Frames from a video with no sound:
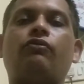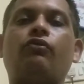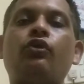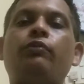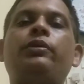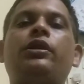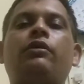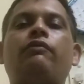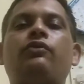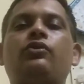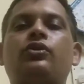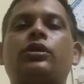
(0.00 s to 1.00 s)
would be
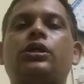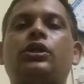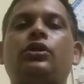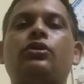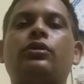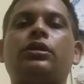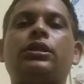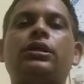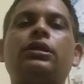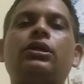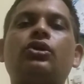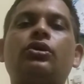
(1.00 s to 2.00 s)
reviewed during
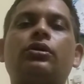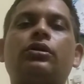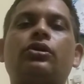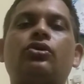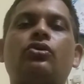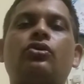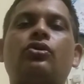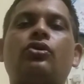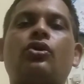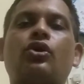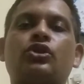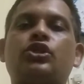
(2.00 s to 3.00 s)

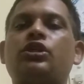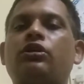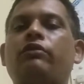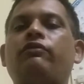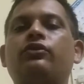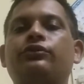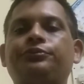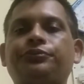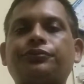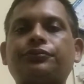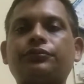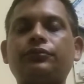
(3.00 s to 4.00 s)
the costing review.
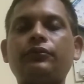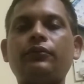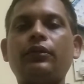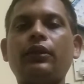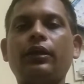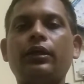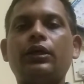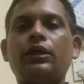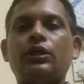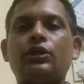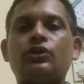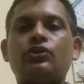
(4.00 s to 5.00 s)

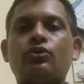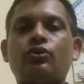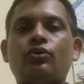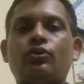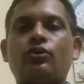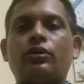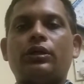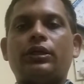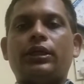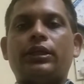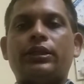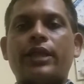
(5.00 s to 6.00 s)
So
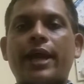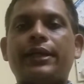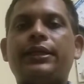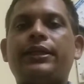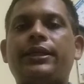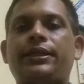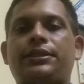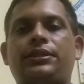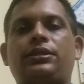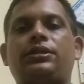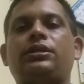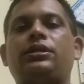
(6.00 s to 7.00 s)
in that
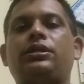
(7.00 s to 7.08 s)
case,